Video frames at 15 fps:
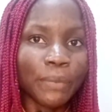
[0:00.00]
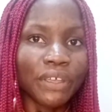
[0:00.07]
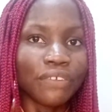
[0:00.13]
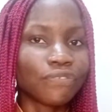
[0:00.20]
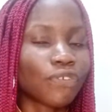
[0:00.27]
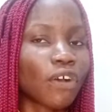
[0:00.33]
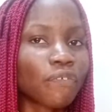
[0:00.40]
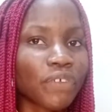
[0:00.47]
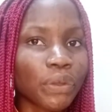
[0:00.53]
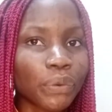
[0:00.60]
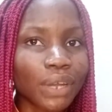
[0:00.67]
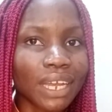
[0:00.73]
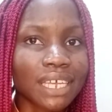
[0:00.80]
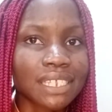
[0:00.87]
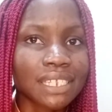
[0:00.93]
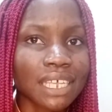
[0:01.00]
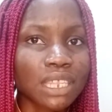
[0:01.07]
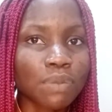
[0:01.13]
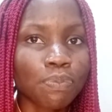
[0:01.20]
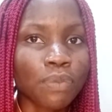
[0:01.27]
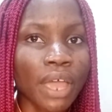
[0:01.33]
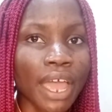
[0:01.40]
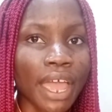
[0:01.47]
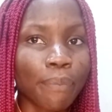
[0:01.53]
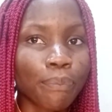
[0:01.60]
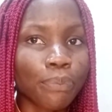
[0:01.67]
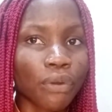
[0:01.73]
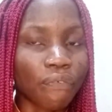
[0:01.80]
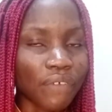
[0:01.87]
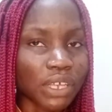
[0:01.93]
involving real estate
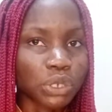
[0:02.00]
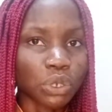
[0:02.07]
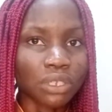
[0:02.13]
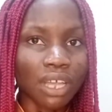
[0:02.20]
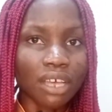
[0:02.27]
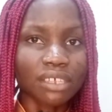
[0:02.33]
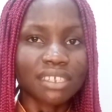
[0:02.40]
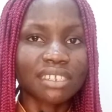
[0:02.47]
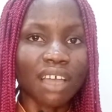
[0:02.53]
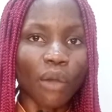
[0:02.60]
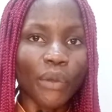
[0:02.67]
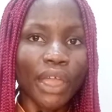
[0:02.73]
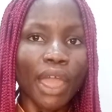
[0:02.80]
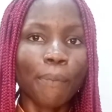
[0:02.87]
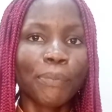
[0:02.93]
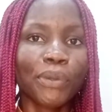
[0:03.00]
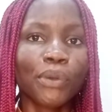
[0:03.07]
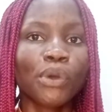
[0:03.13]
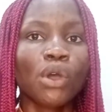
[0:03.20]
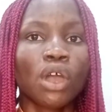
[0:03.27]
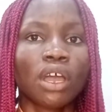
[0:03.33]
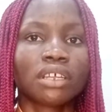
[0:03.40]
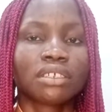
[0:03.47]
professionals that will help you